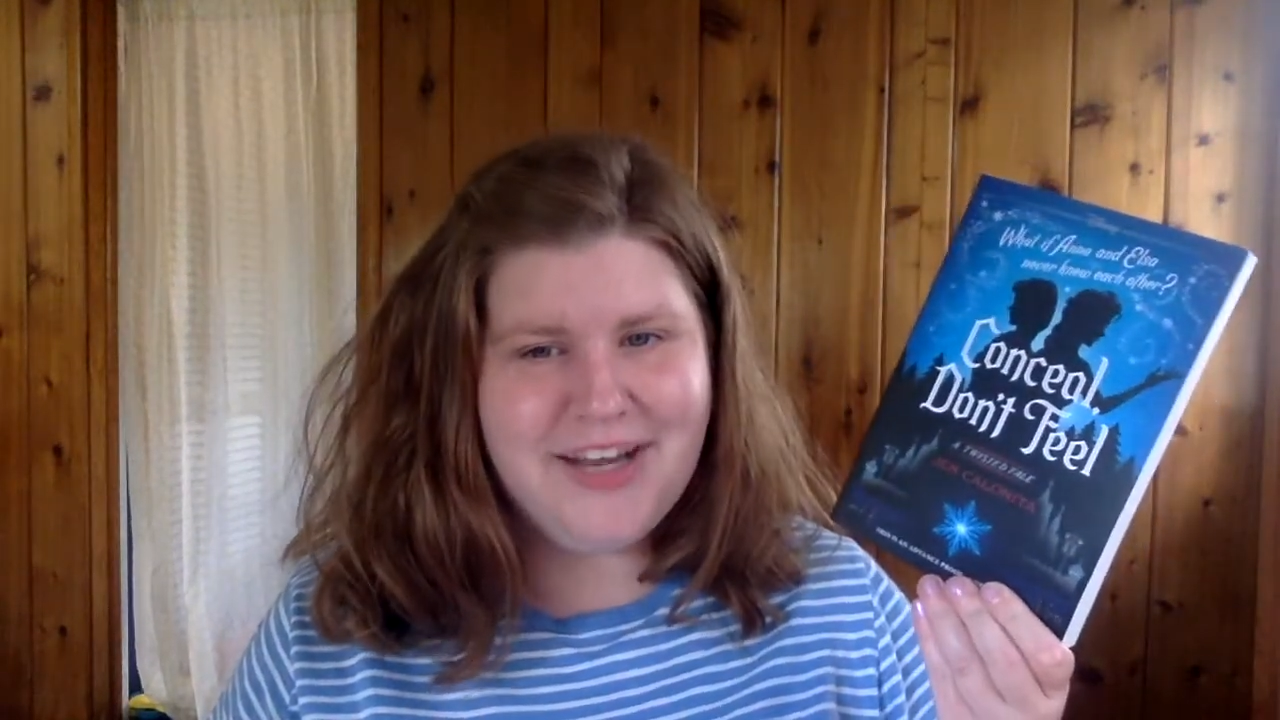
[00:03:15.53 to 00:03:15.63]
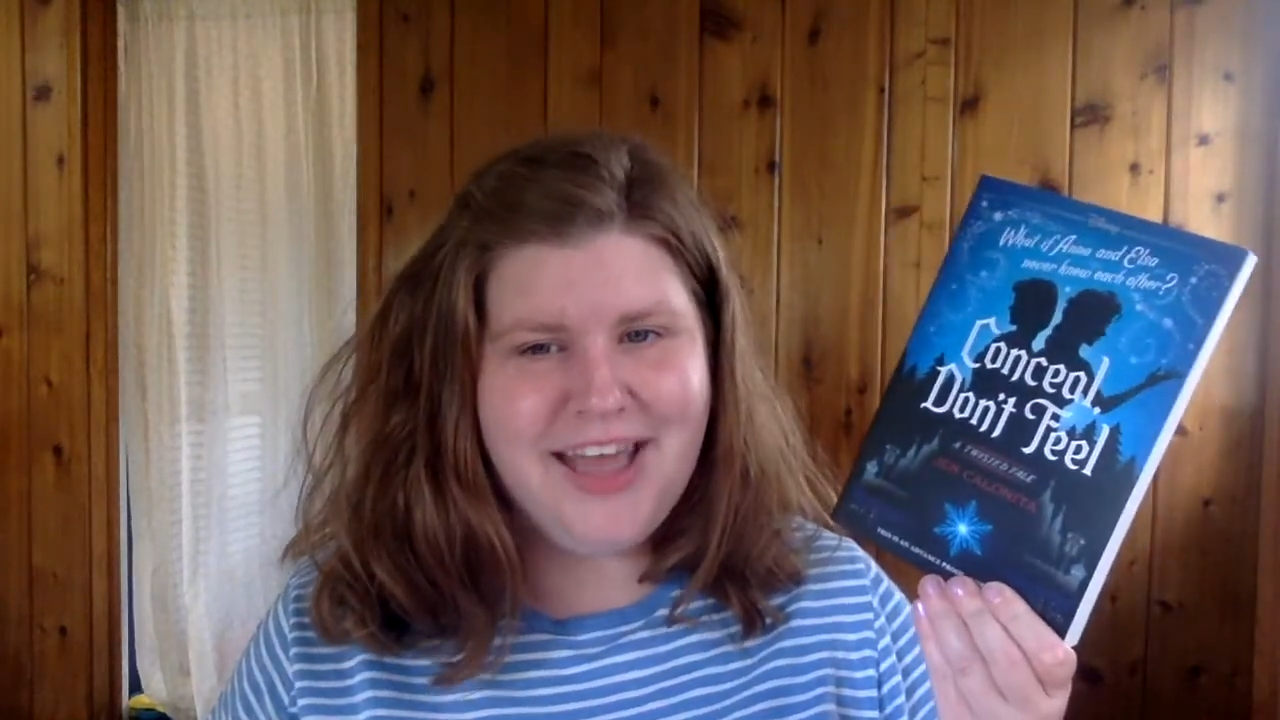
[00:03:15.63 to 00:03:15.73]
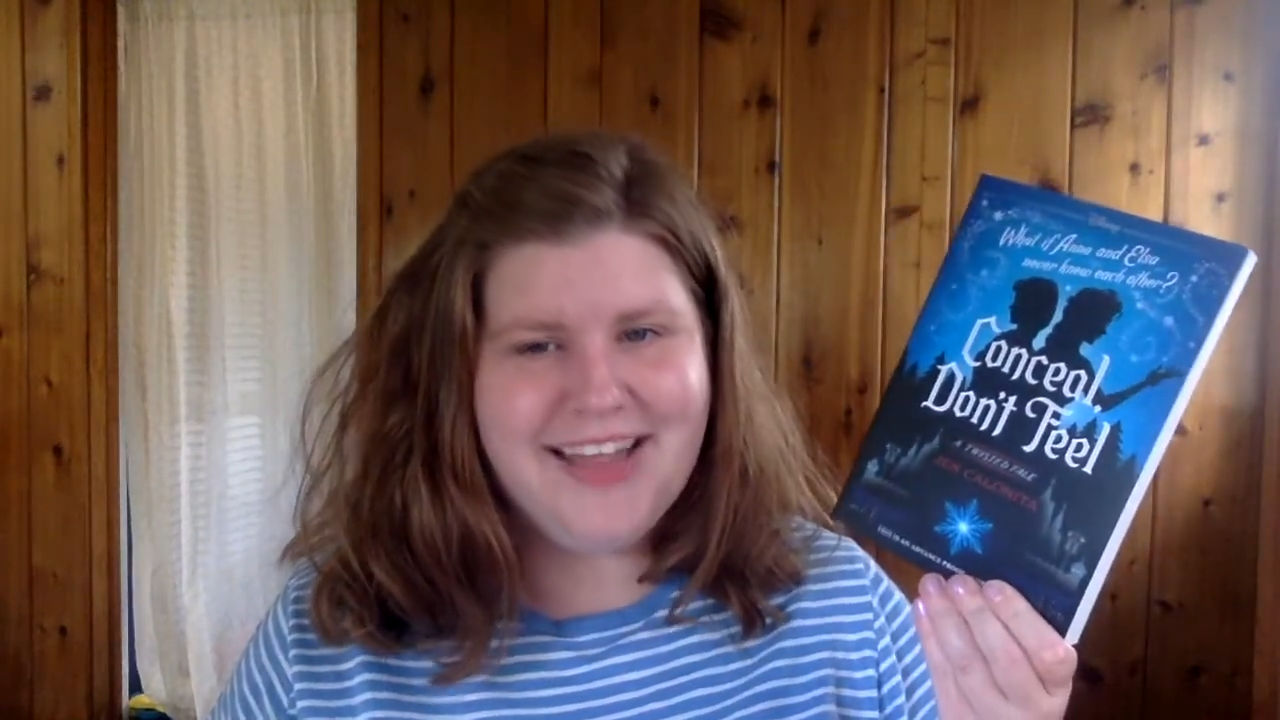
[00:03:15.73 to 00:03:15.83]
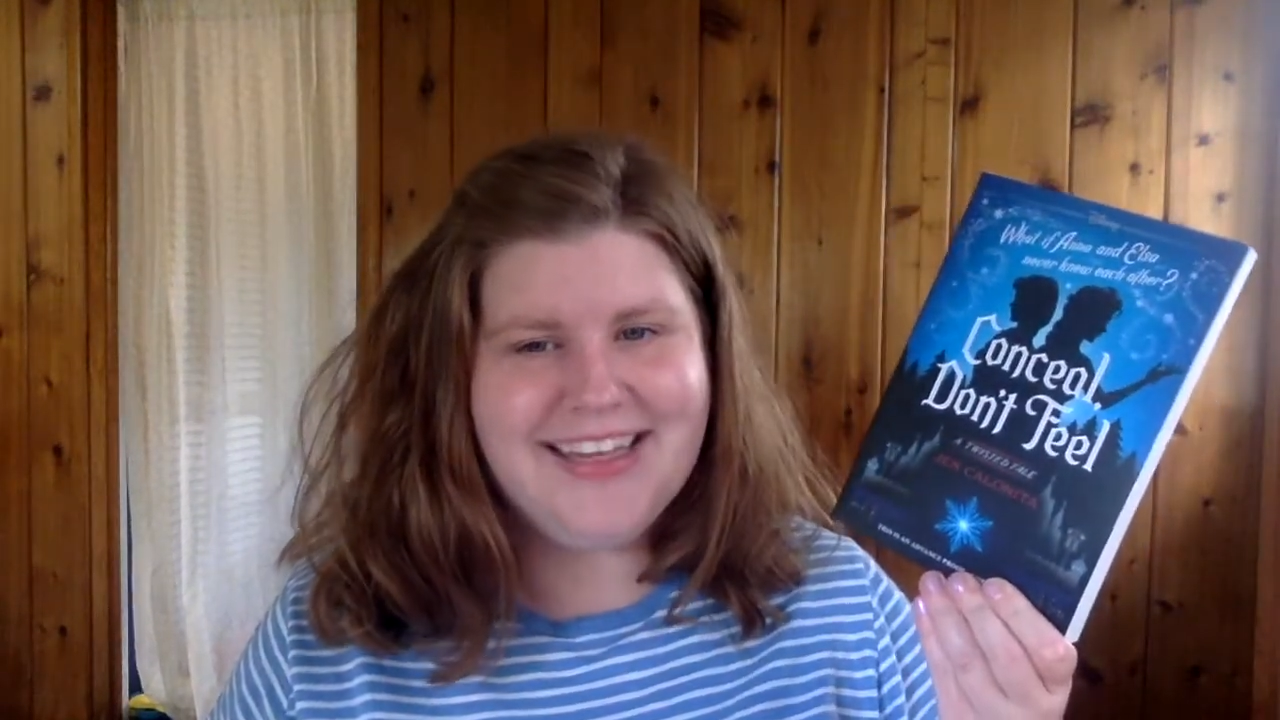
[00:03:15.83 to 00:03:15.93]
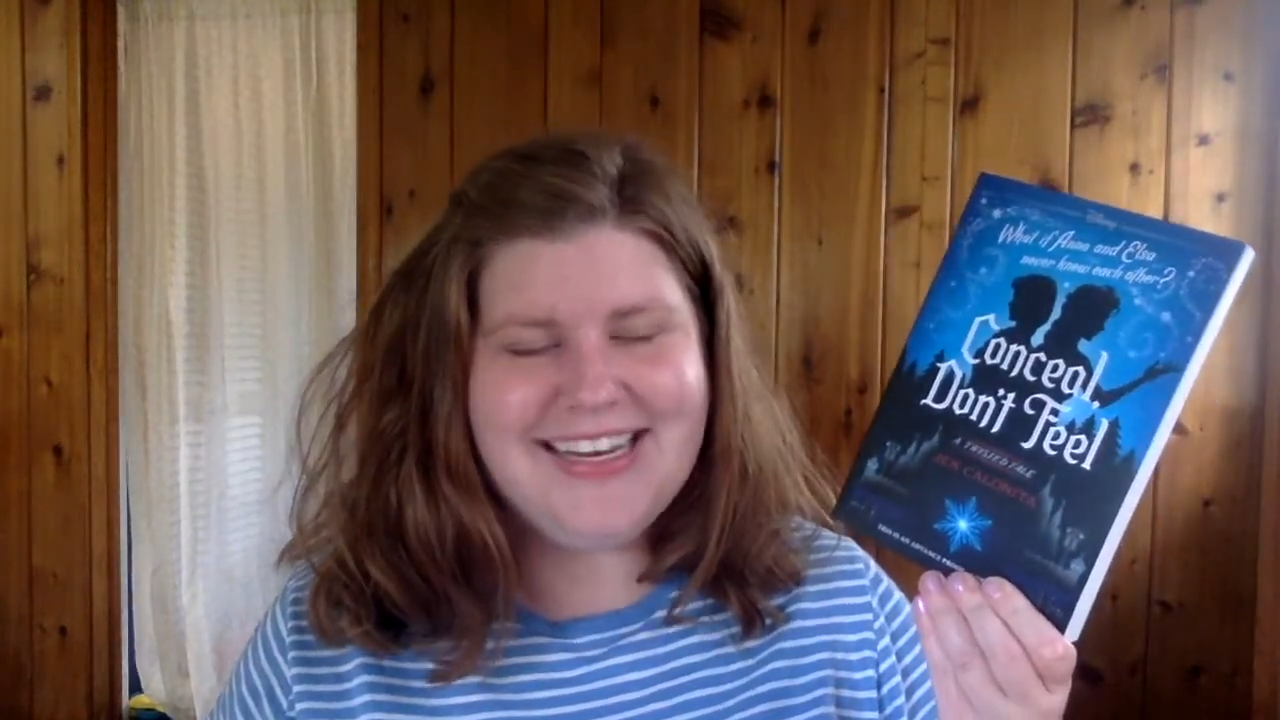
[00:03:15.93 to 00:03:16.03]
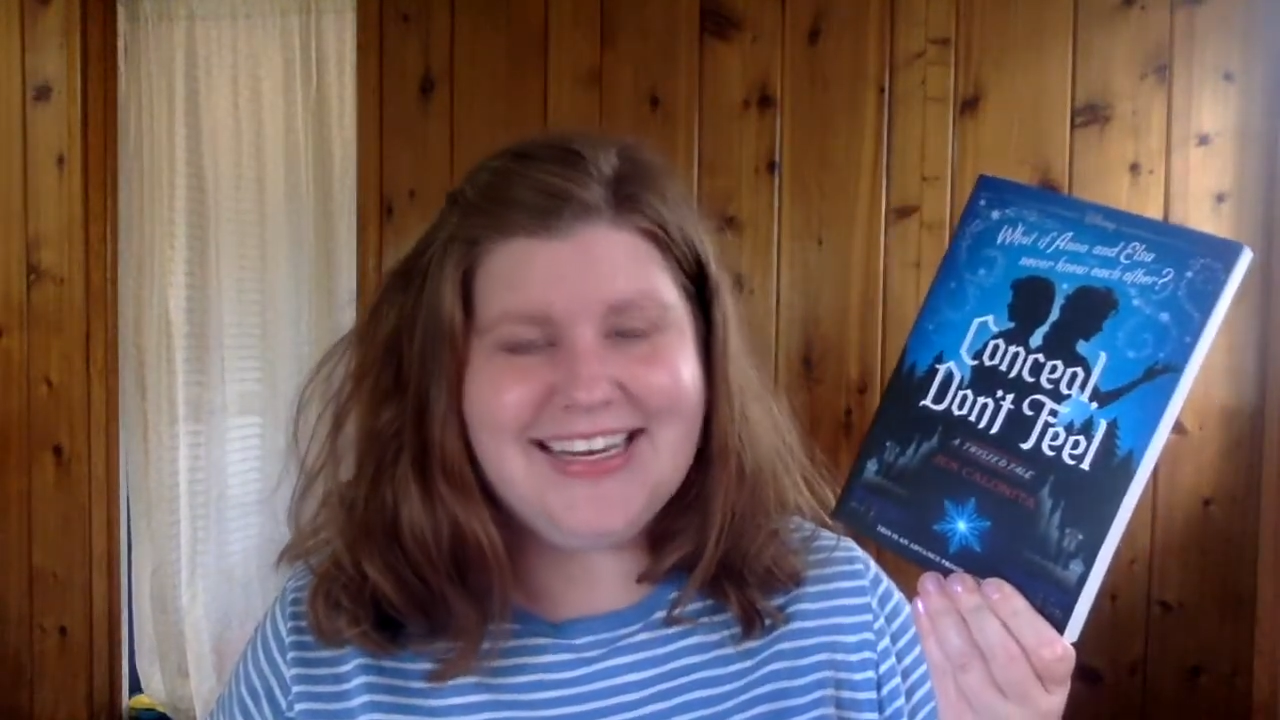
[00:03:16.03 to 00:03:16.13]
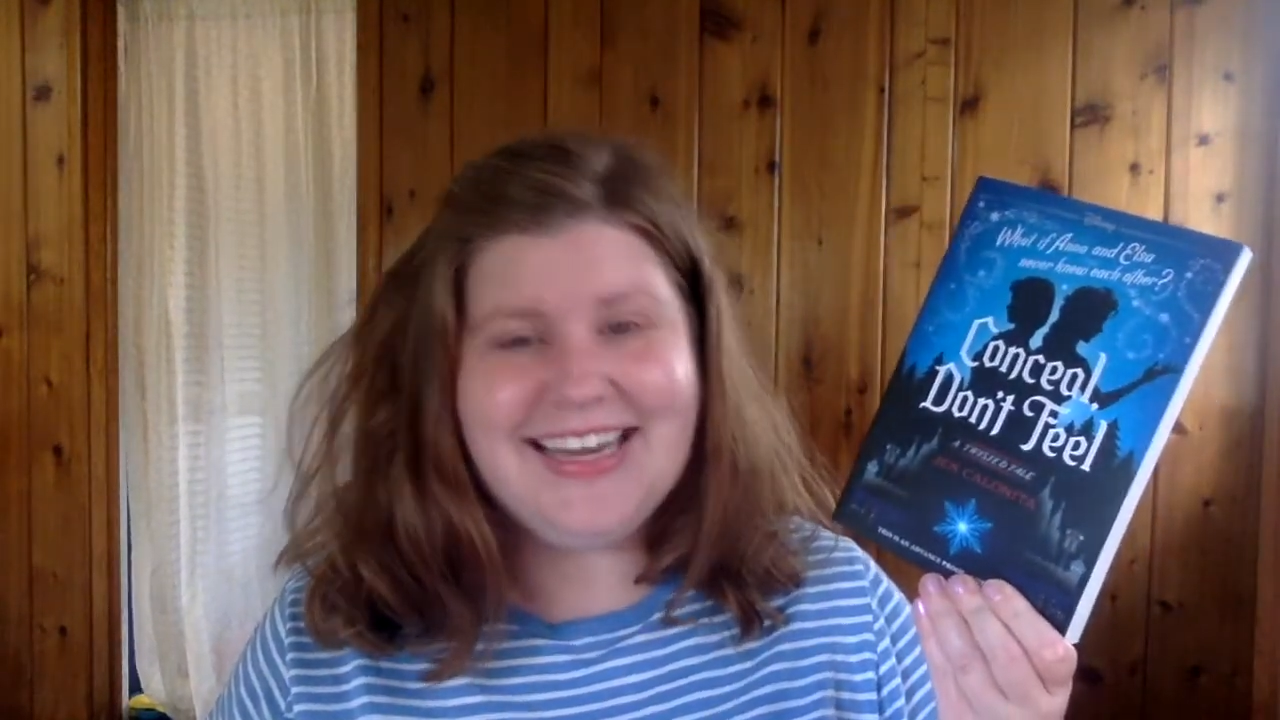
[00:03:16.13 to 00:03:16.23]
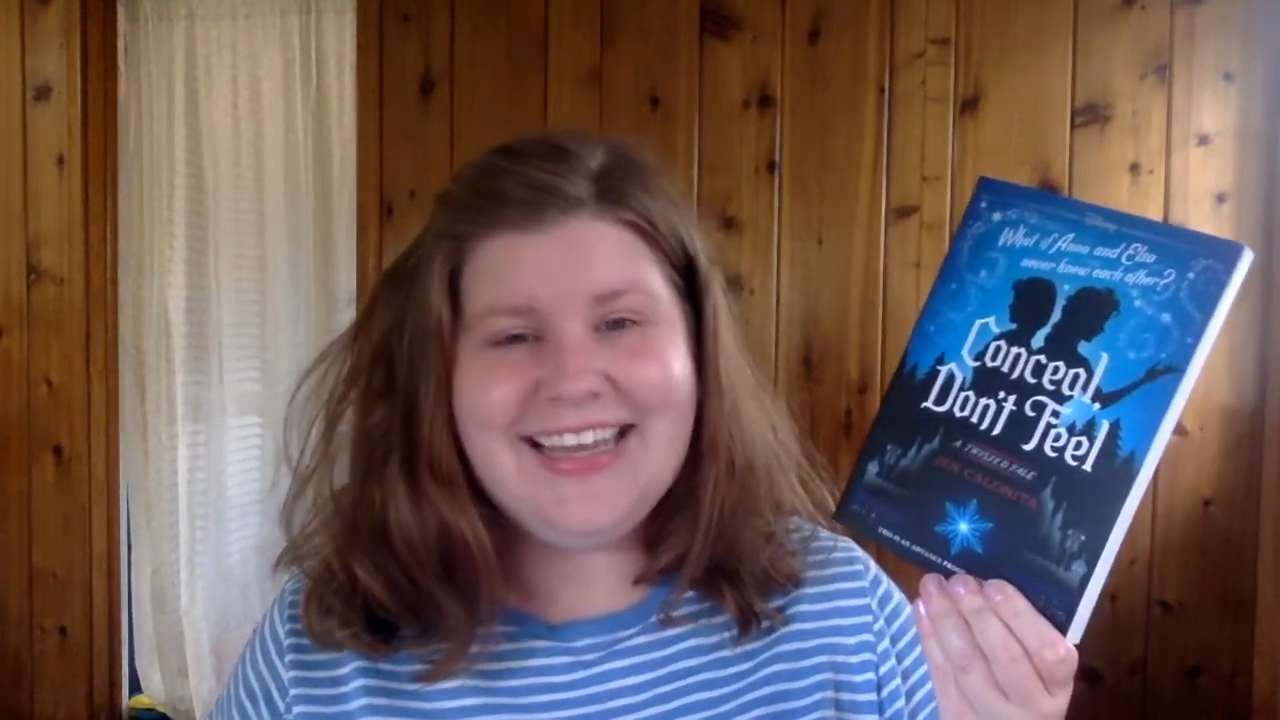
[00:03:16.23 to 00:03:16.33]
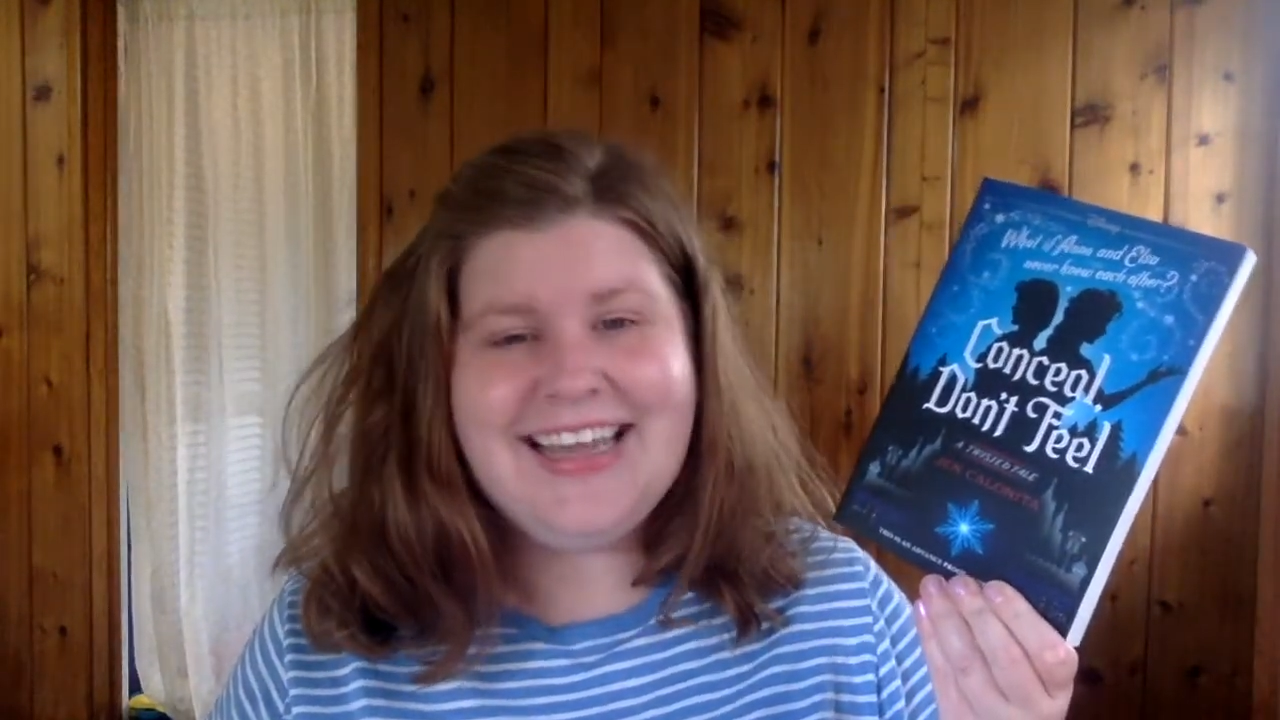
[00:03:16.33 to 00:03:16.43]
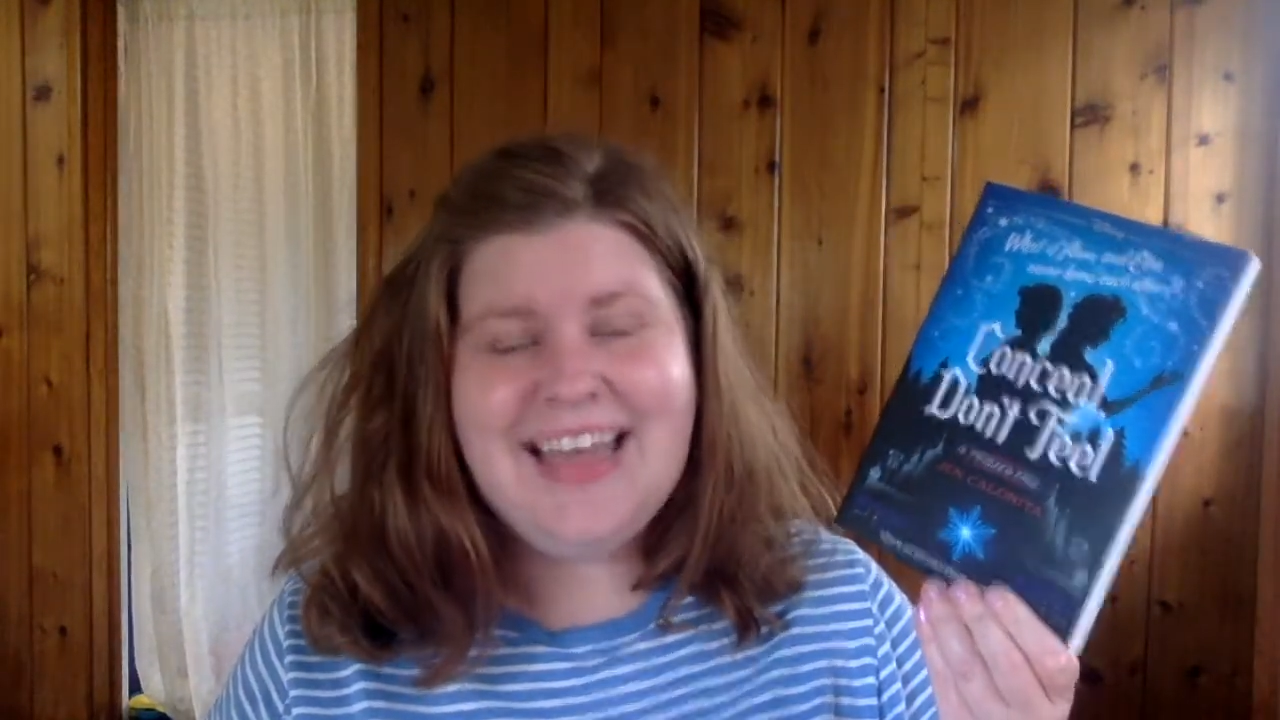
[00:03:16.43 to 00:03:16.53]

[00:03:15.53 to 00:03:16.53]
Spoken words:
Calonita,